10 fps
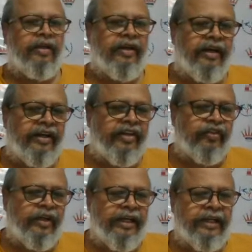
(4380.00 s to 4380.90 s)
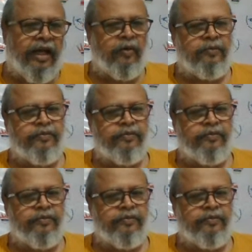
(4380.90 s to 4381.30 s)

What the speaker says: It is winning now.